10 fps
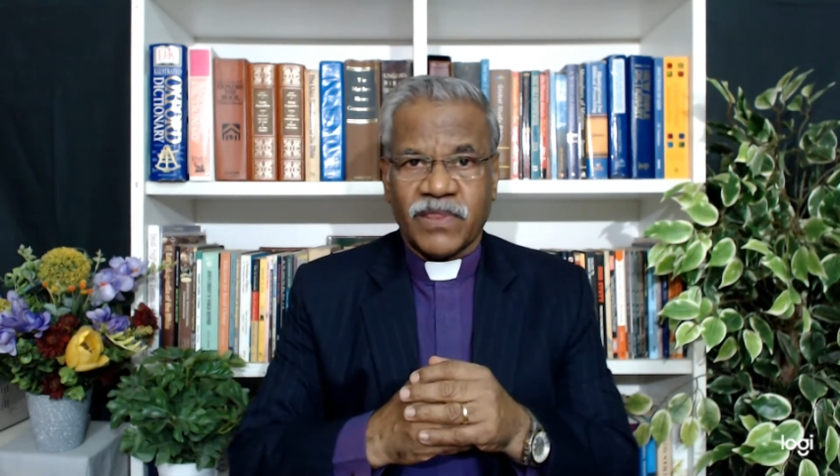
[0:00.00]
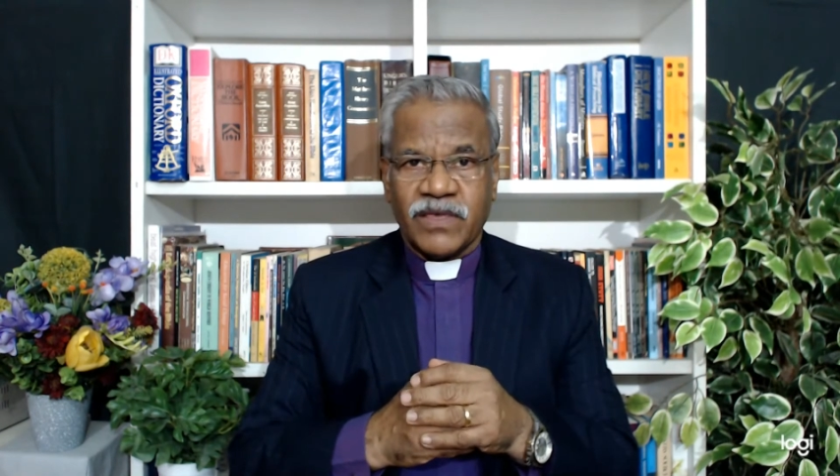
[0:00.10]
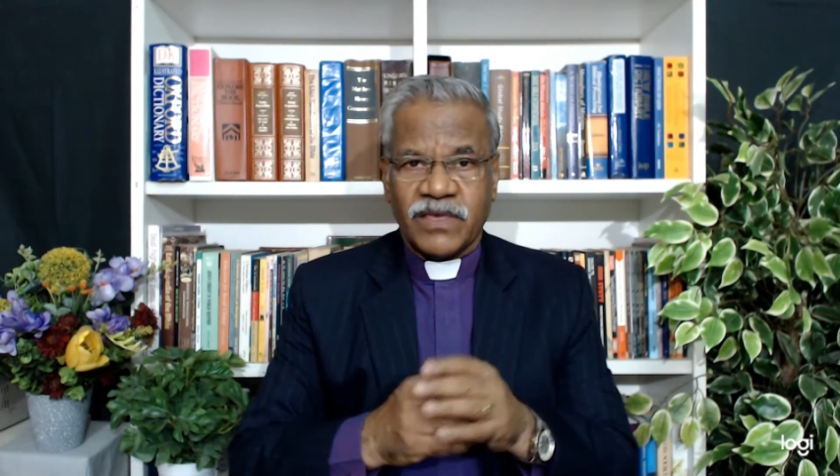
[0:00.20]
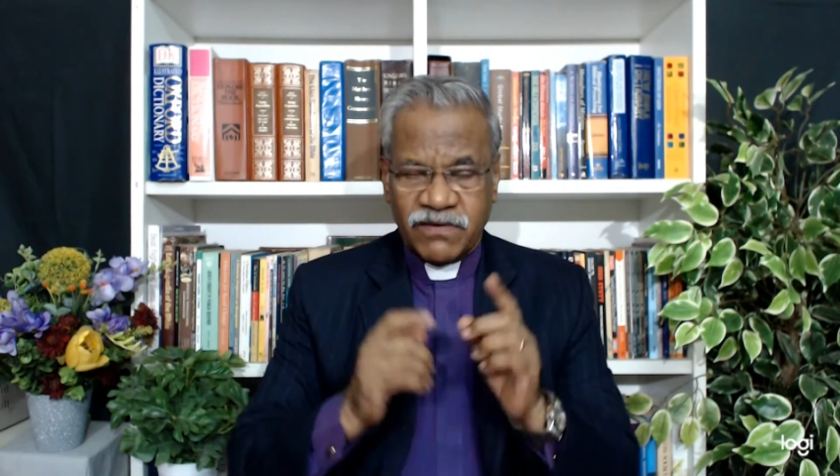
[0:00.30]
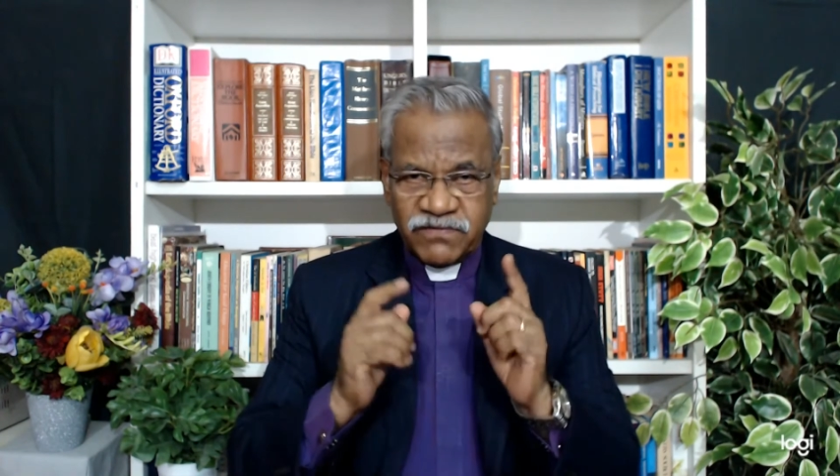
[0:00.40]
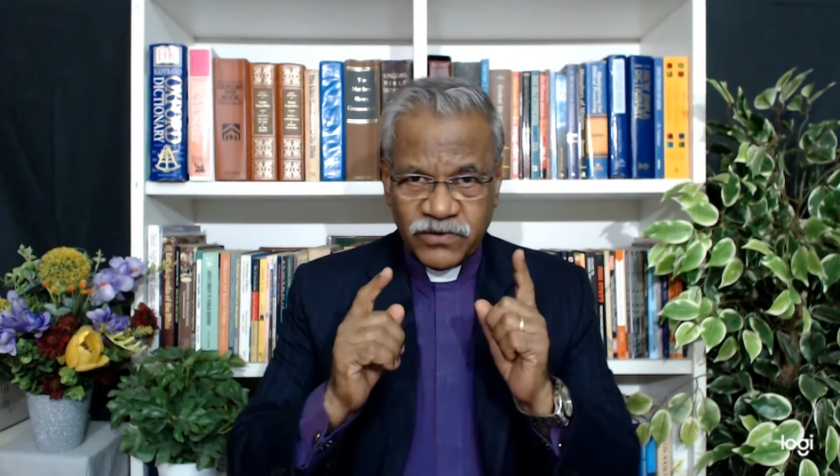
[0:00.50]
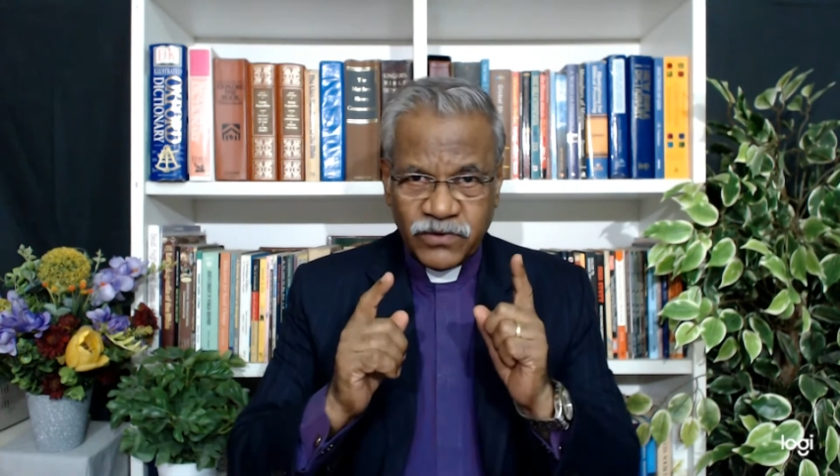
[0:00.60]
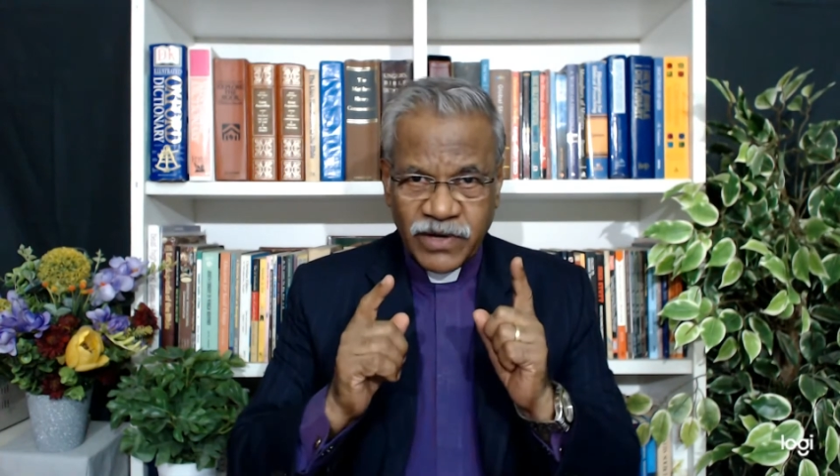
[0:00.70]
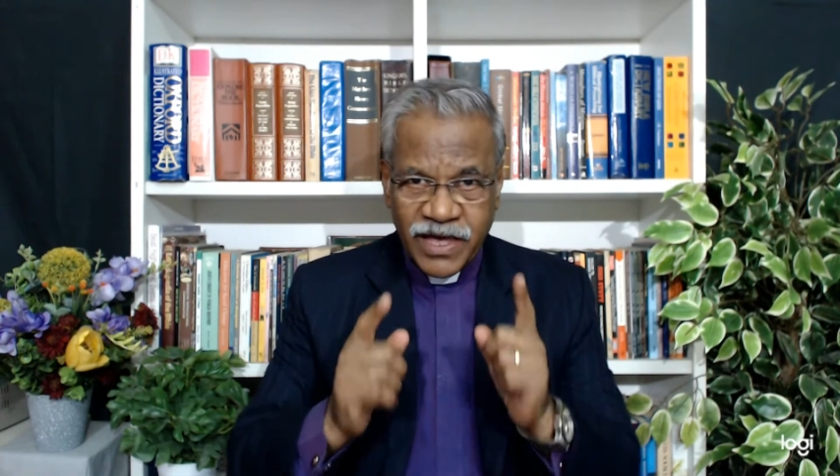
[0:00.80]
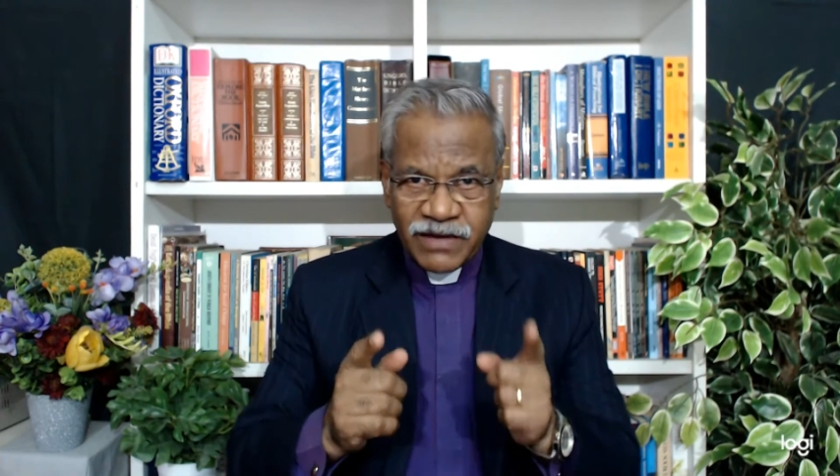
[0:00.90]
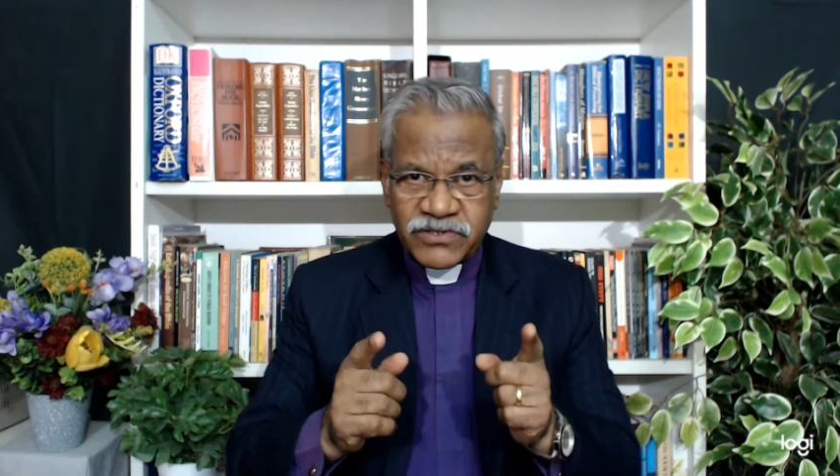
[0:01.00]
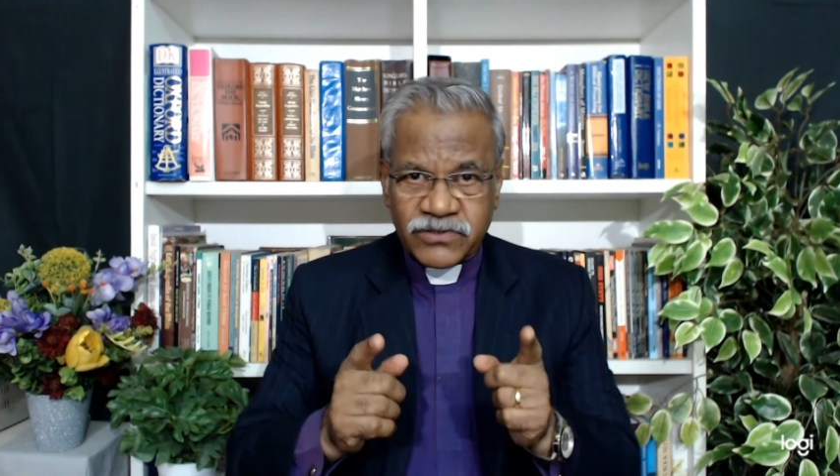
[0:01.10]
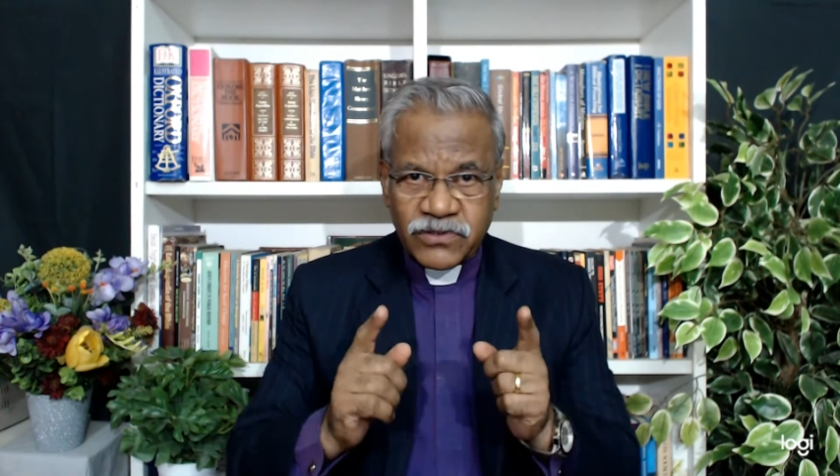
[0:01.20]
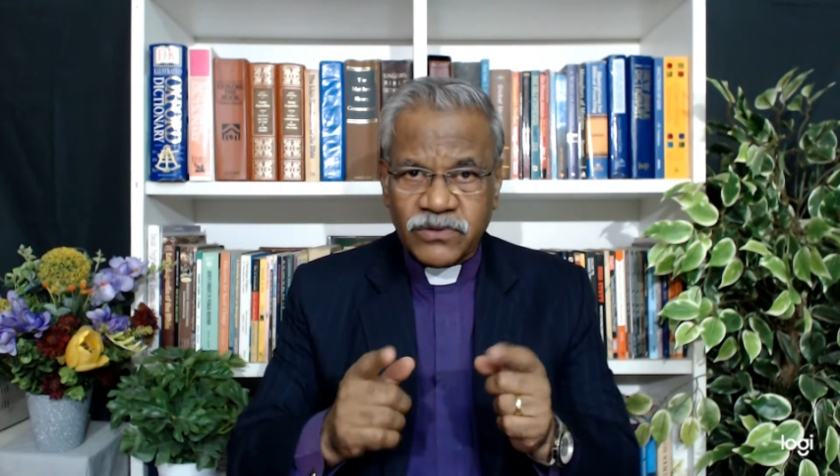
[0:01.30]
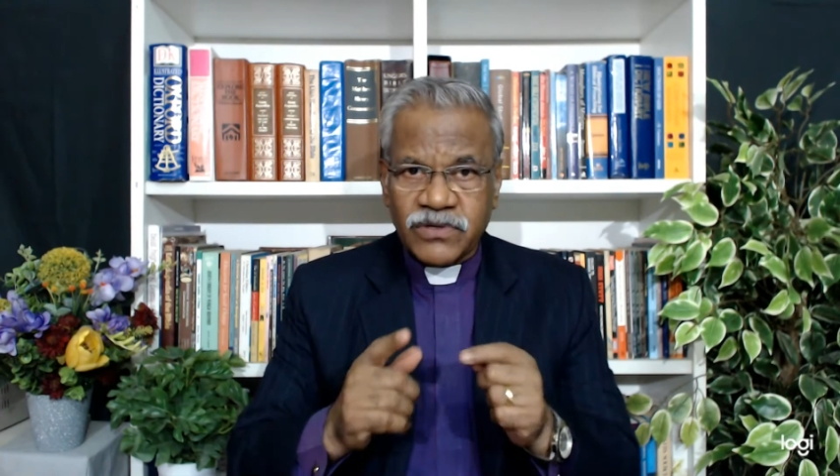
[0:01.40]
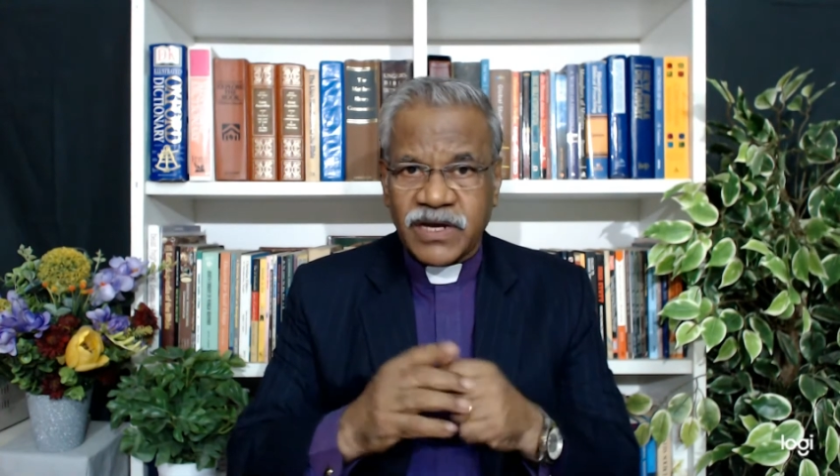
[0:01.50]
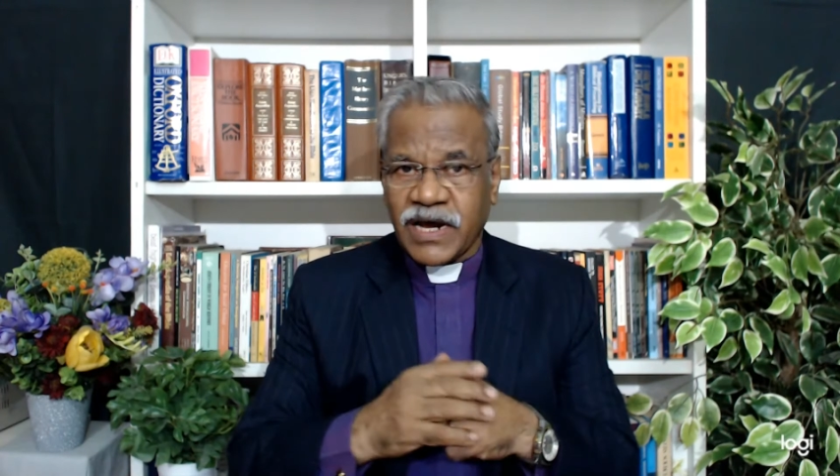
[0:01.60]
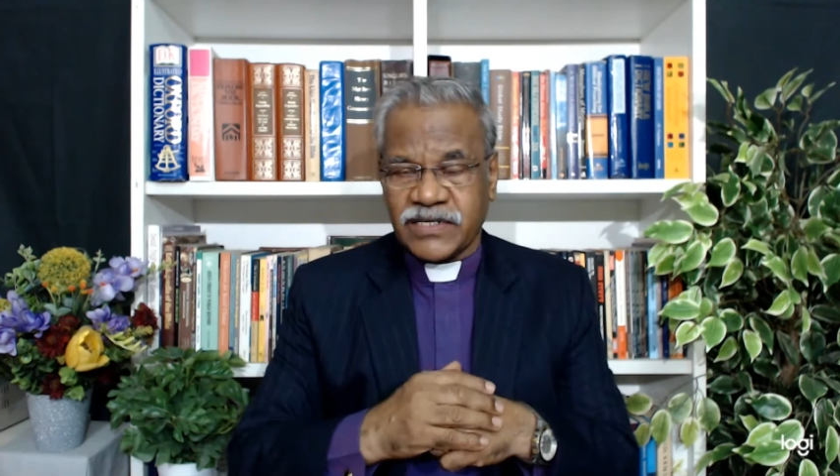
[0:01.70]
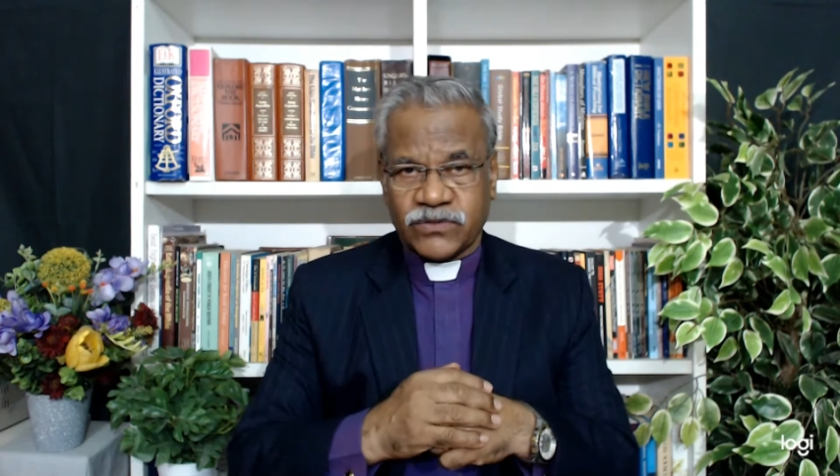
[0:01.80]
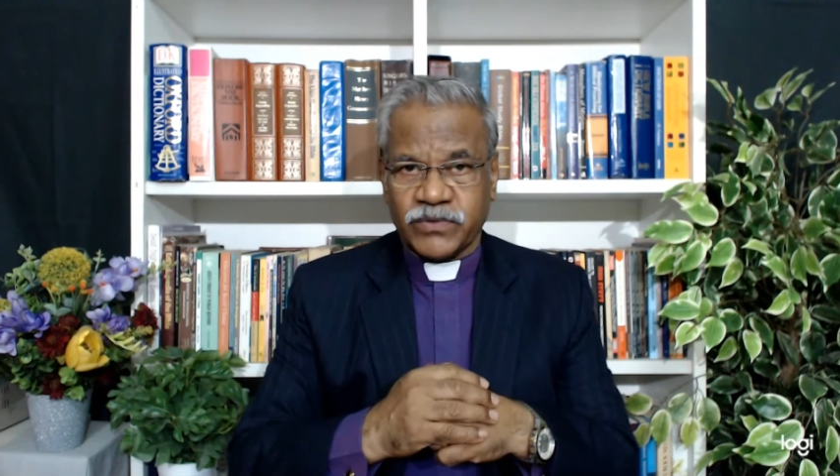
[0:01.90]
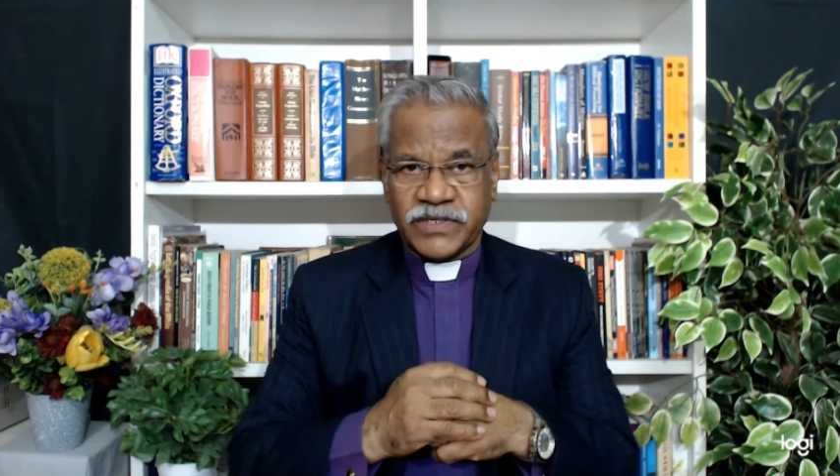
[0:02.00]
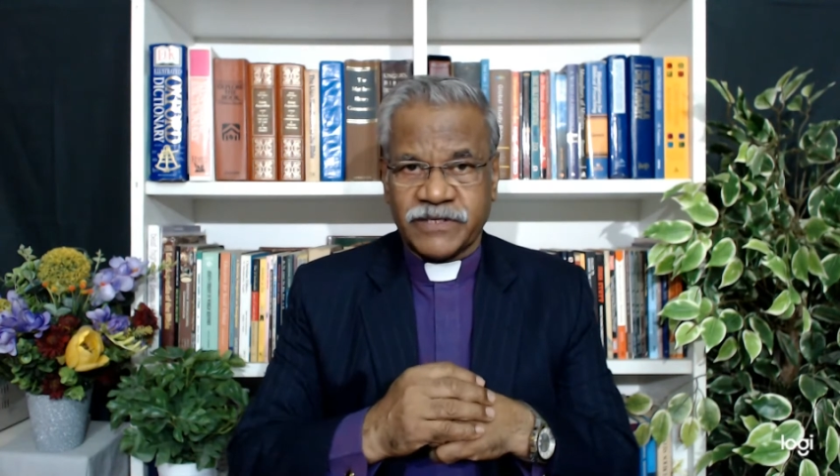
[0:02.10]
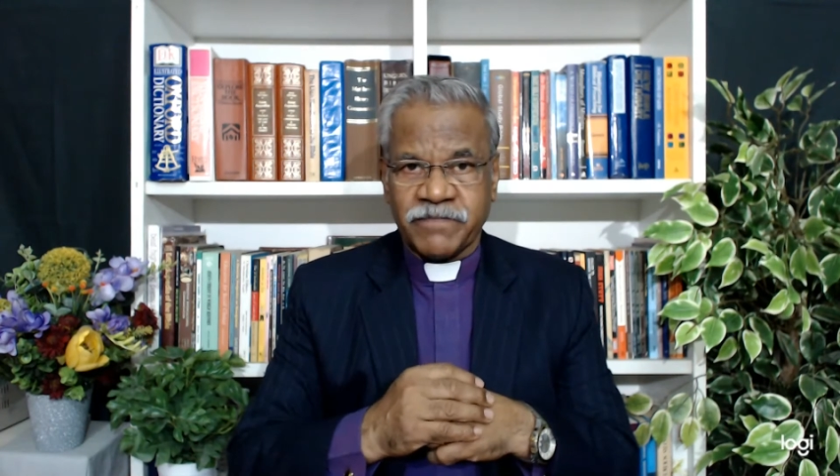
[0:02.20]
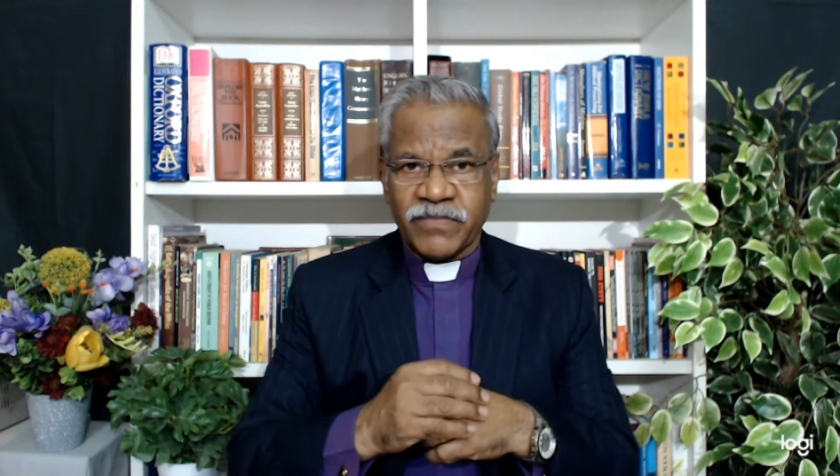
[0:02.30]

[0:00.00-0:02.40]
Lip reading: If you have to do God's work,